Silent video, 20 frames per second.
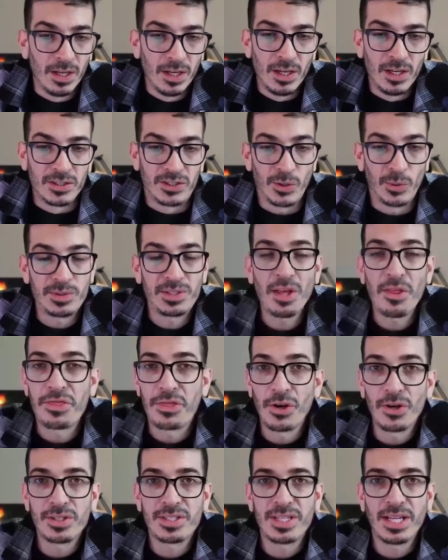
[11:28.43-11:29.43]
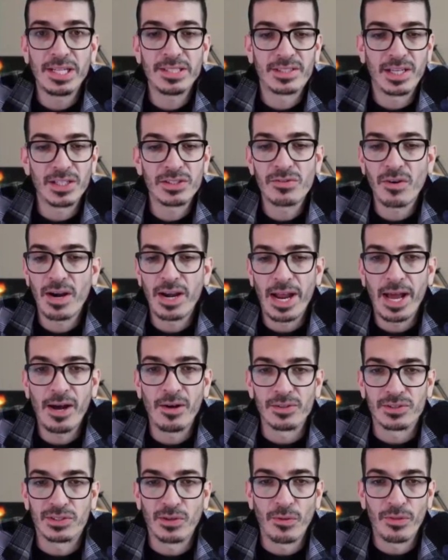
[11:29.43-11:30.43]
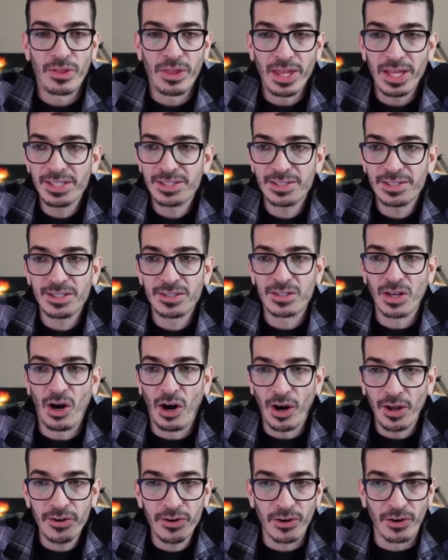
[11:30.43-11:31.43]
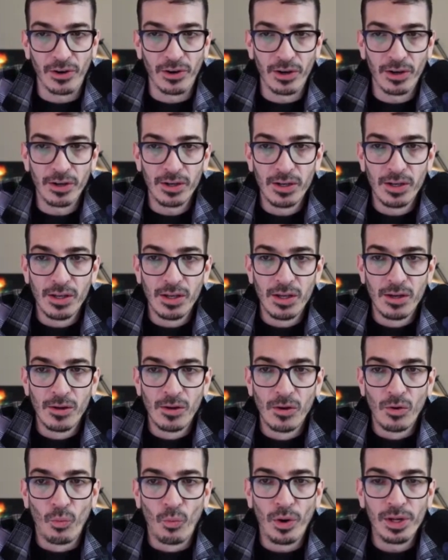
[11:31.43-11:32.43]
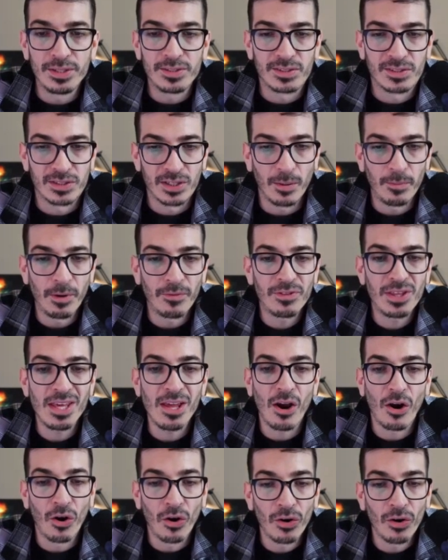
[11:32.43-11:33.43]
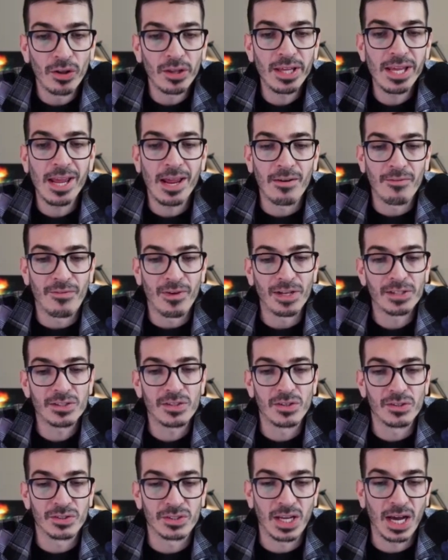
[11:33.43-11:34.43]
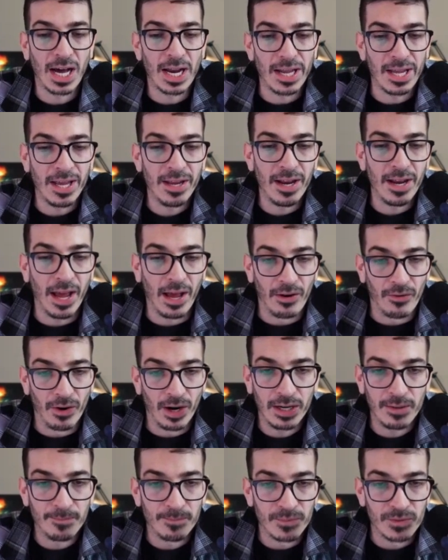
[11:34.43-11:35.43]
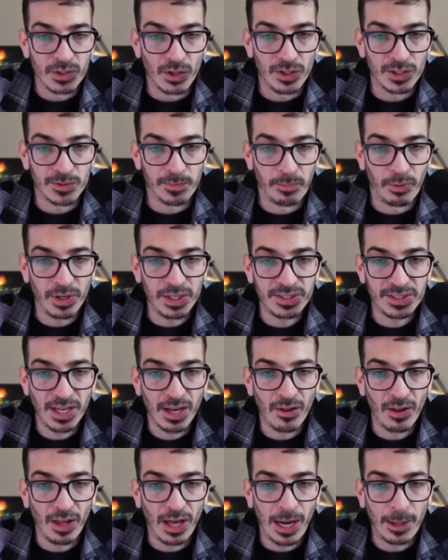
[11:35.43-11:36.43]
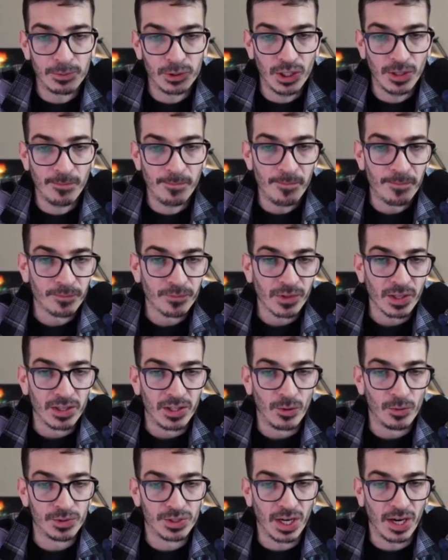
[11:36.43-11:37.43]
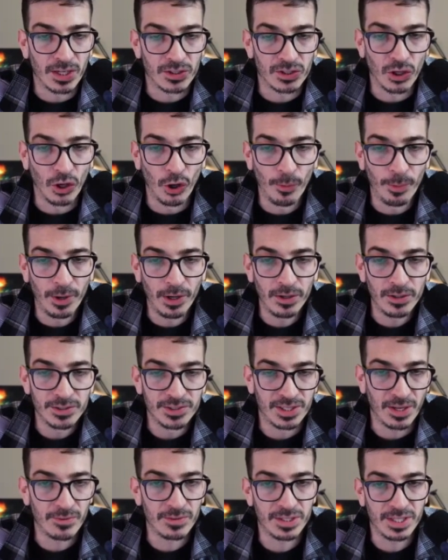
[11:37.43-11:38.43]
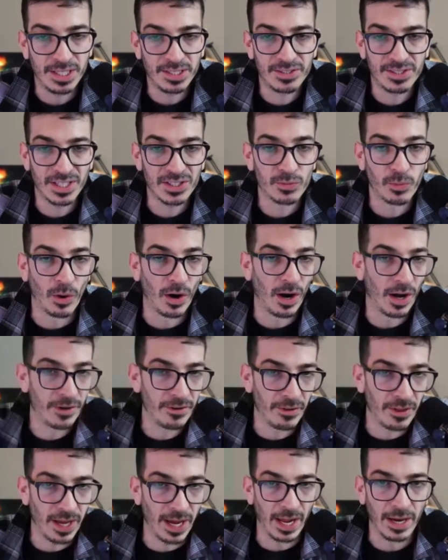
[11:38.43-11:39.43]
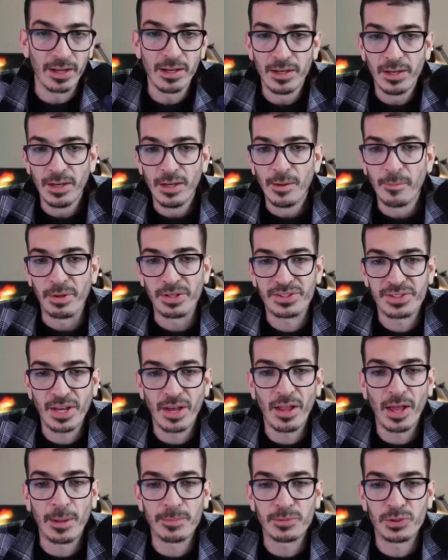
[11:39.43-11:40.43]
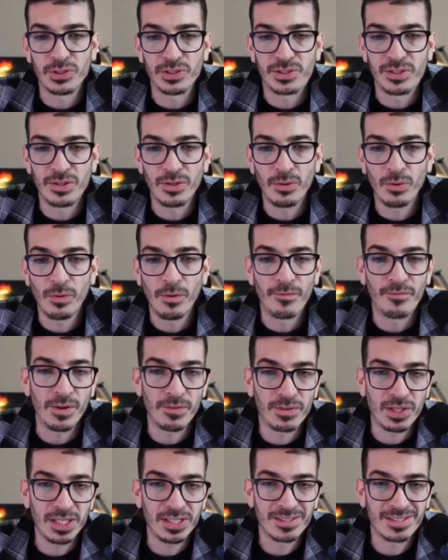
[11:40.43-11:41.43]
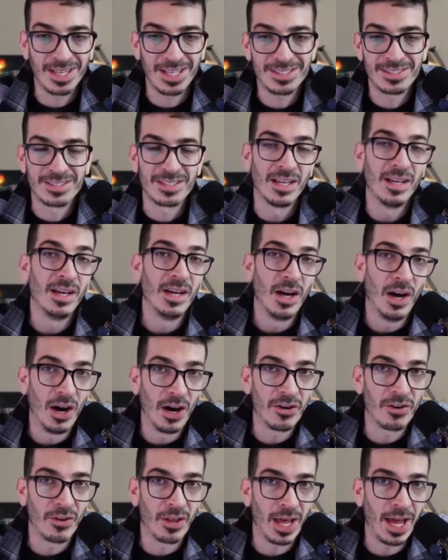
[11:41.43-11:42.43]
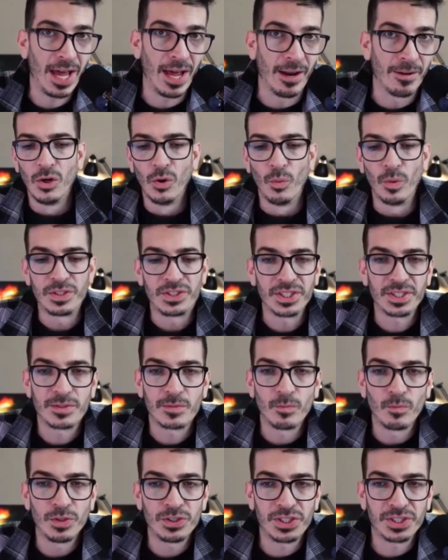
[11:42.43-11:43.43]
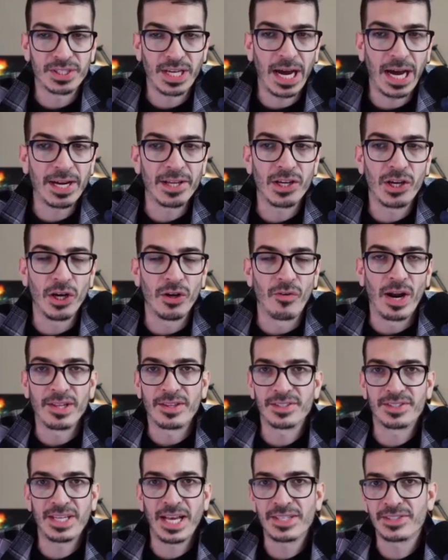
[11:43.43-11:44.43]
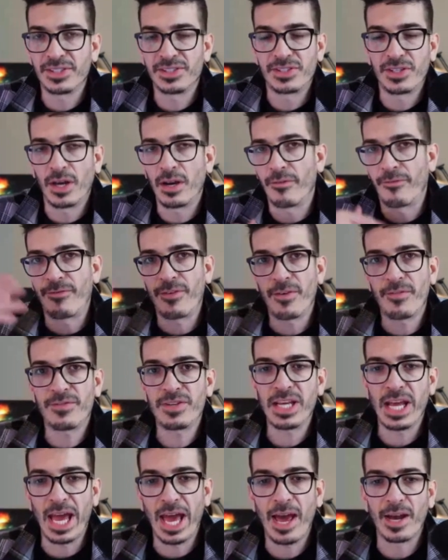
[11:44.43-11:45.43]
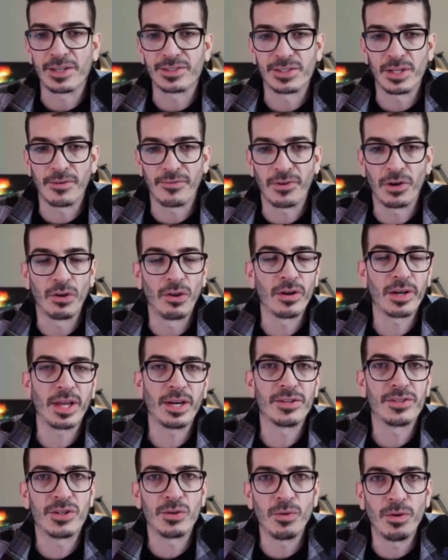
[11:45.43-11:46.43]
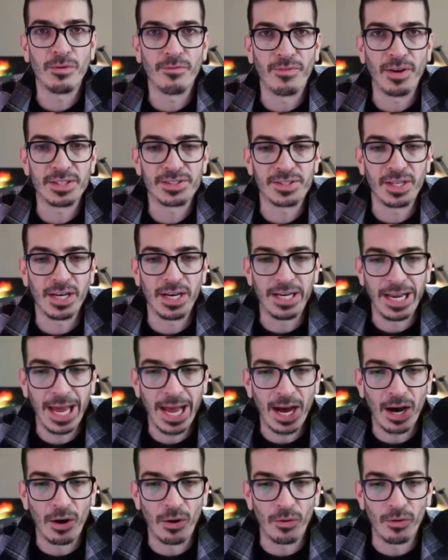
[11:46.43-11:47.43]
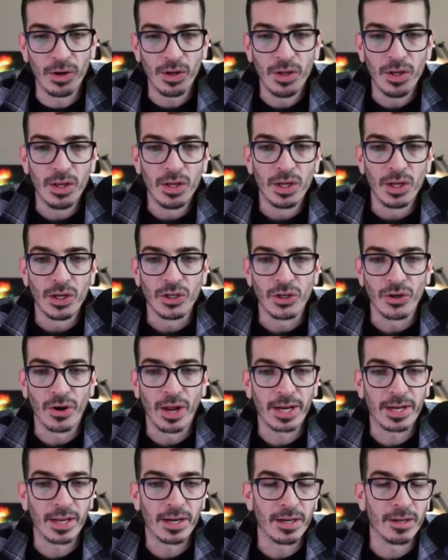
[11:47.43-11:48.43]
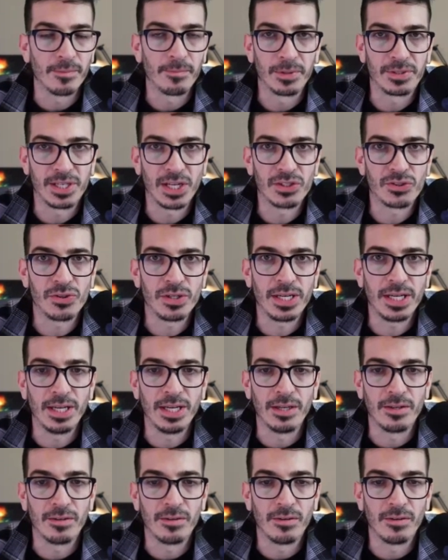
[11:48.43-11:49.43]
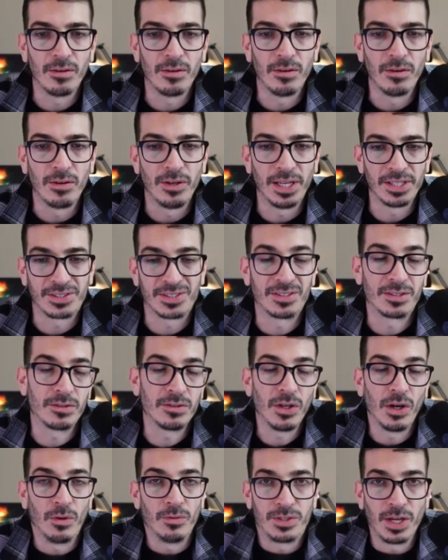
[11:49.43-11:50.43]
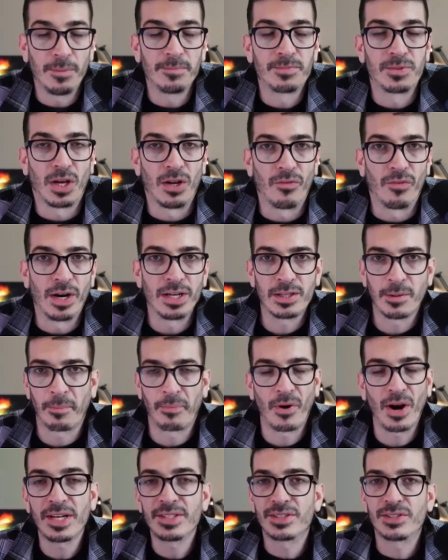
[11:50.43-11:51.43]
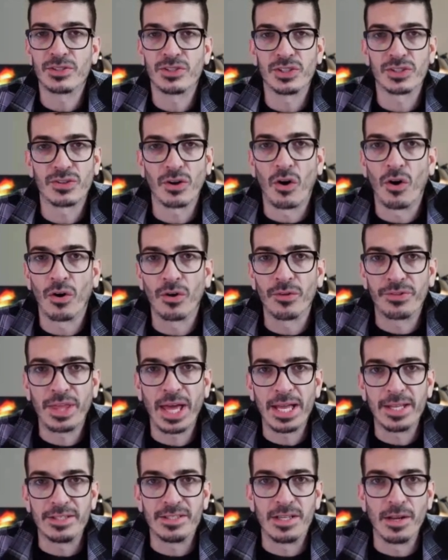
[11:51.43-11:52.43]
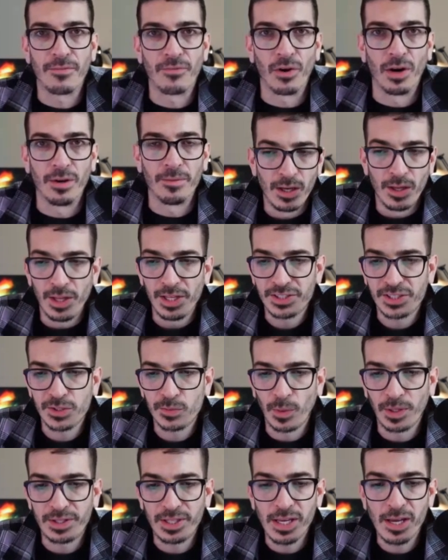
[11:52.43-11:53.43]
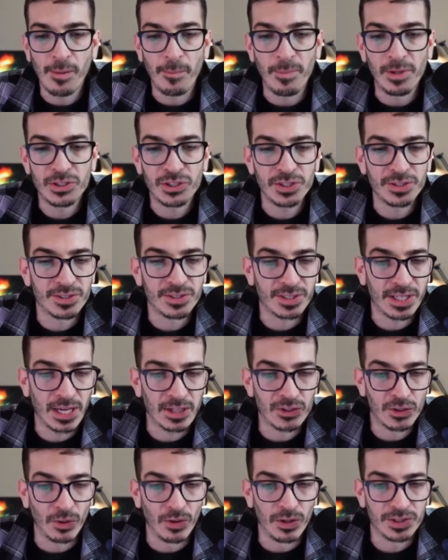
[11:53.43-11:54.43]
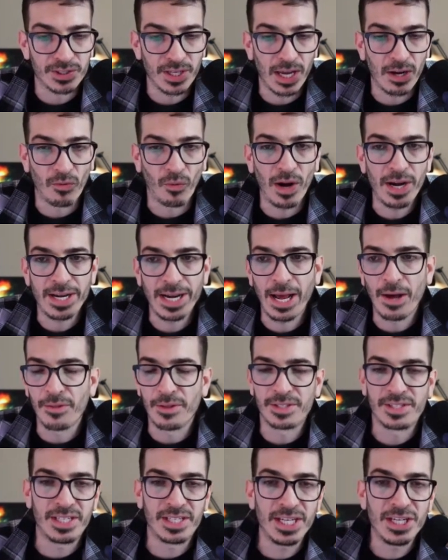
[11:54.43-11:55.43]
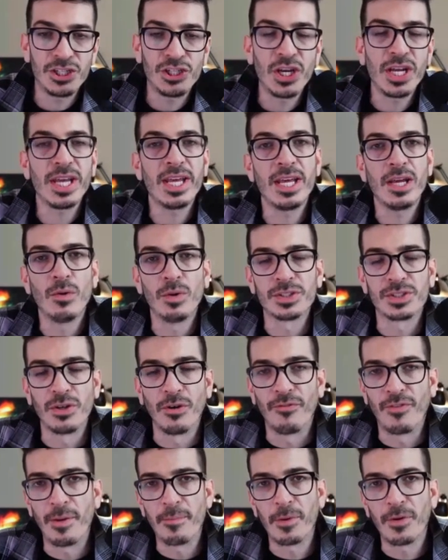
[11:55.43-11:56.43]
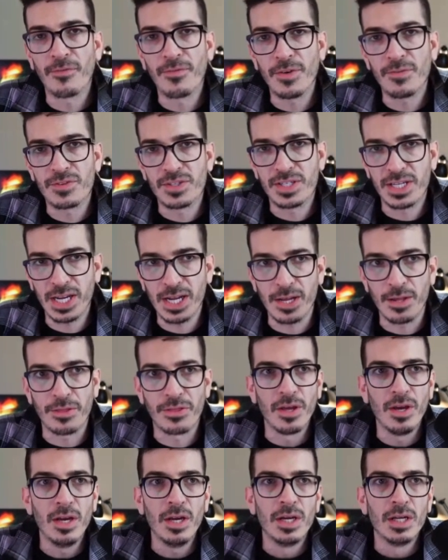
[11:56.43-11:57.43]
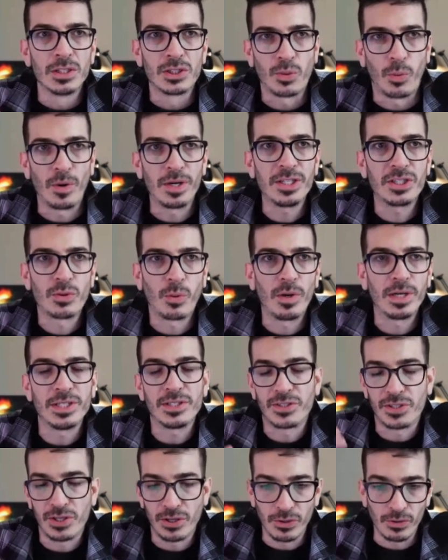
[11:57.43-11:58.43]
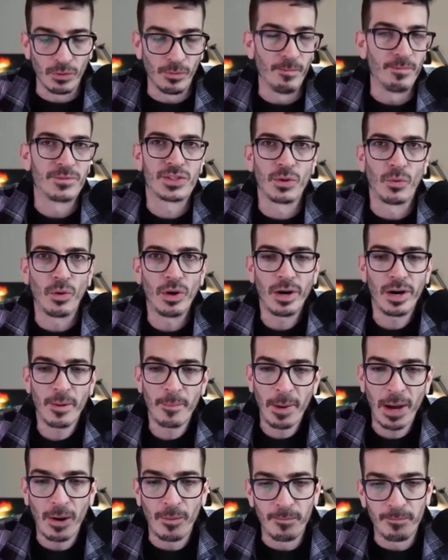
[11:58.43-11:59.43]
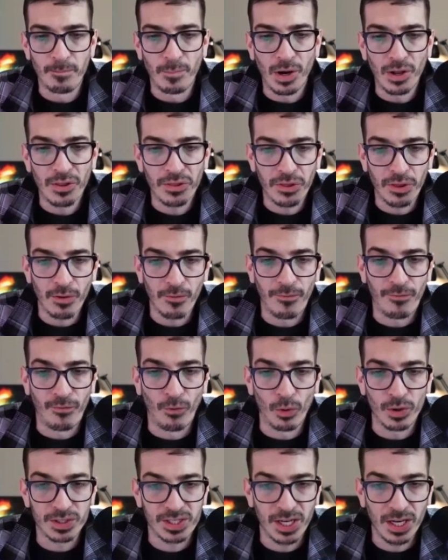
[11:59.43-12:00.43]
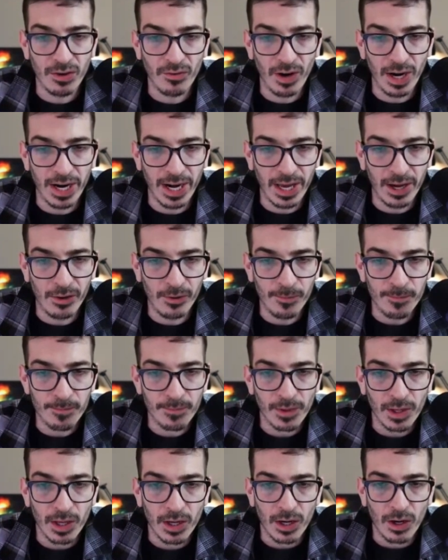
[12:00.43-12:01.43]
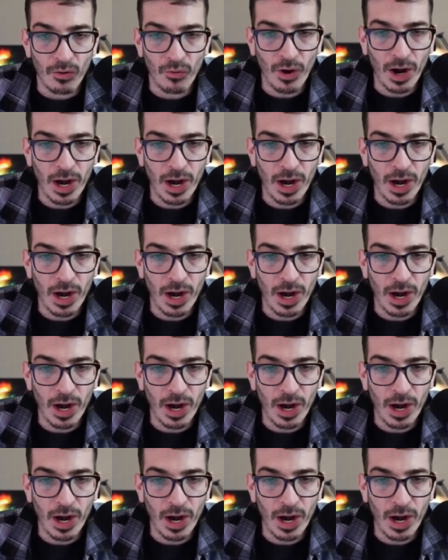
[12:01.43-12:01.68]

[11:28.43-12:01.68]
So it's at 13 cents right now. So this is under what some of the early investors got in at, right? So this pre sale option, those in October, 17 cents, were under that. Pre-sale option two, 15 cents, under that, which is which is kind of good, right? This hasn't done a 50x, and if you're looking to invest in it now, you're not going to potentially get necess- you know dumped on, right? The prices just aren't that different. This is what the emission schedule looks like right now. The TGE was November 15th, 2022, so we're at about month 14 right now, right